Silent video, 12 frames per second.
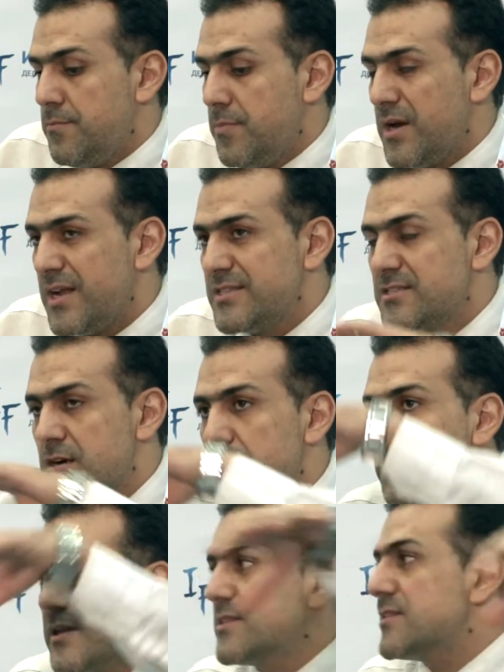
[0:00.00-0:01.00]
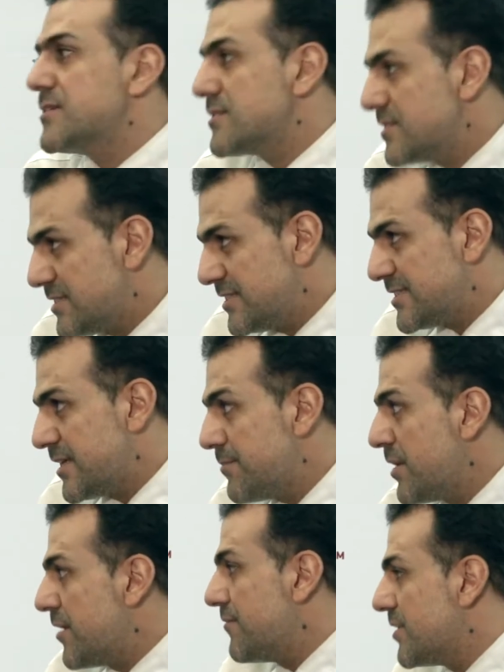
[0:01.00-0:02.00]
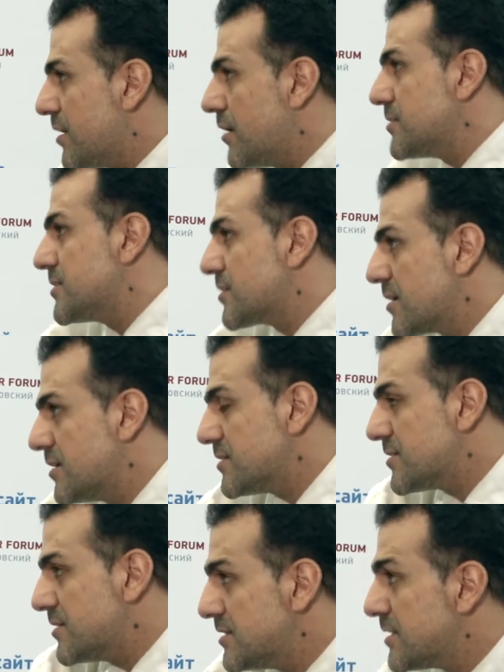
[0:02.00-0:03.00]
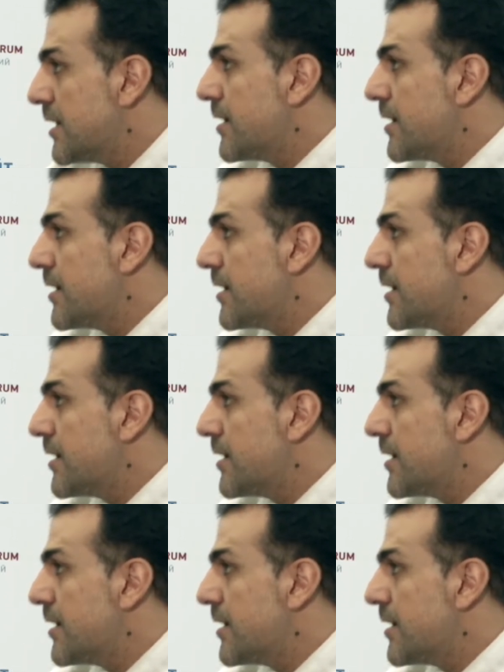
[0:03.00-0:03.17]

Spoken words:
bilateral monetary system with other countries